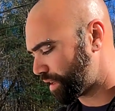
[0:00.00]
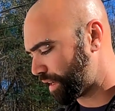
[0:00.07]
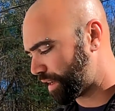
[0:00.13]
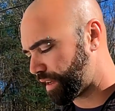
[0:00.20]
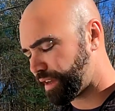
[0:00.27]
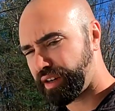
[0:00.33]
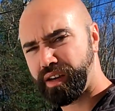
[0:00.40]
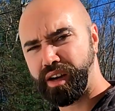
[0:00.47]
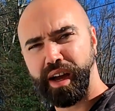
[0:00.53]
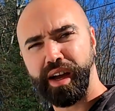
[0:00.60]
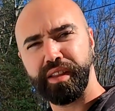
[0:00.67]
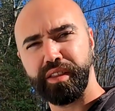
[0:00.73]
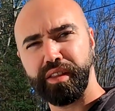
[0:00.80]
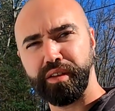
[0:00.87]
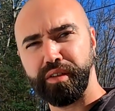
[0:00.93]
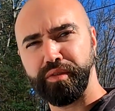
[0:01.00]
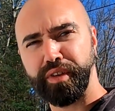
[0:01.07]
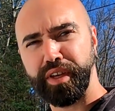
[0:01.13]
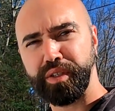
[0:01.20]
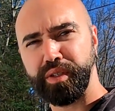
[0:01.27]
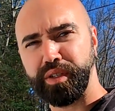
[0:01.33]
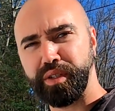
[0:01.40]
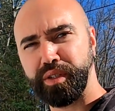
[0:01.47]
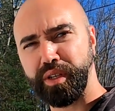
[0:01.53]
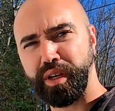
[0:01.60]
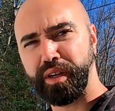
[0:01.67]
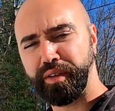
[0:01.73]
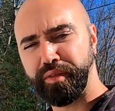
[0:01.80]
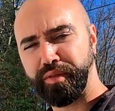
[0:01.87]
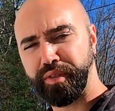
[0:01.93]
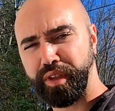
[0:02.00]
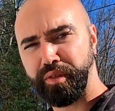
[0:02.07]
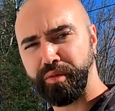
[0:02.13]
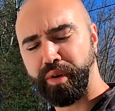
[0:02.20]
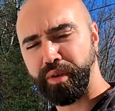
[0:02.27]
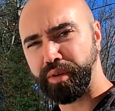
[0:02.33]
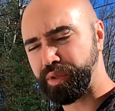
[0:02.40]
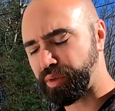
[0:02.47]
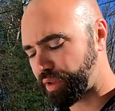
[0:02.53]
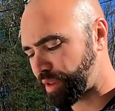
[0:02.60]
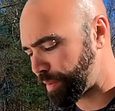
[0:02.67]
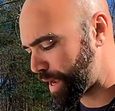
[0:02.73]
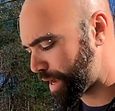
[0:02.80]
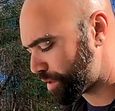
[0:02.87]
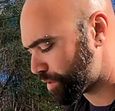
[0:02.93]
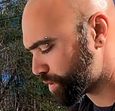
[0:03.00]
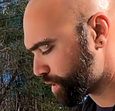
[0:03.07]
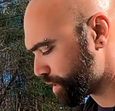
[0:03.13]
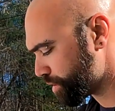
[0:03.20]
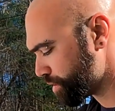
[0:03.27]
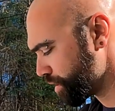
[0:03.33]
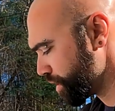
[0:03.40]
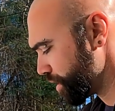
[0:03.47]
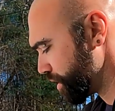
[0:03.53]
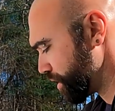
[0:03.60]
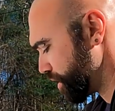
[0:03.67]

not the faces of the rotors or the pads though.